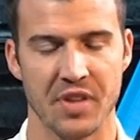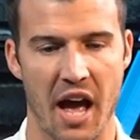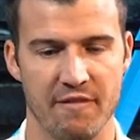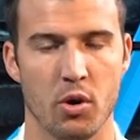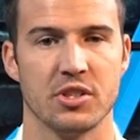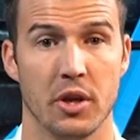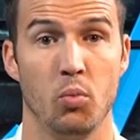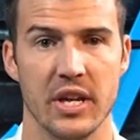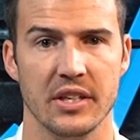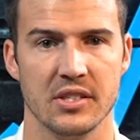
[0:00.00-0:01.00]
I focus on
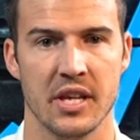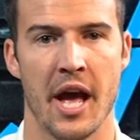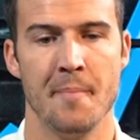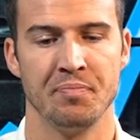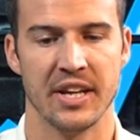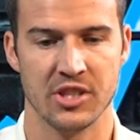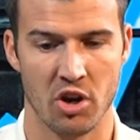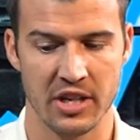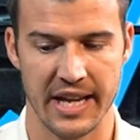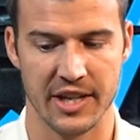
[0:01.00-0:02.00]
weeks. As
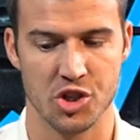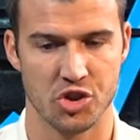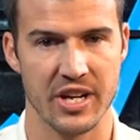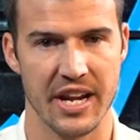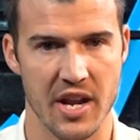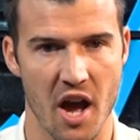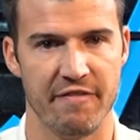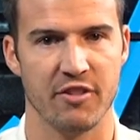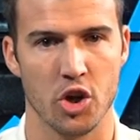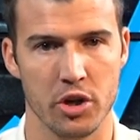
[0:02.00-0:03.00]
long as I can string
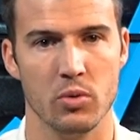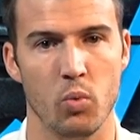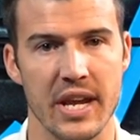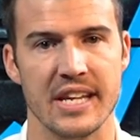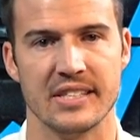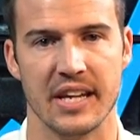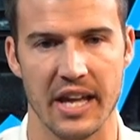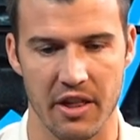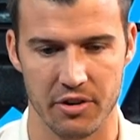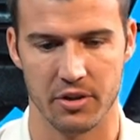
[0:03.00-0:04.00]
enough good weeks
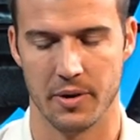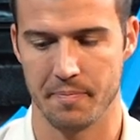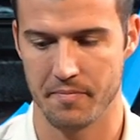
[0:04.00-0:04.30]
together,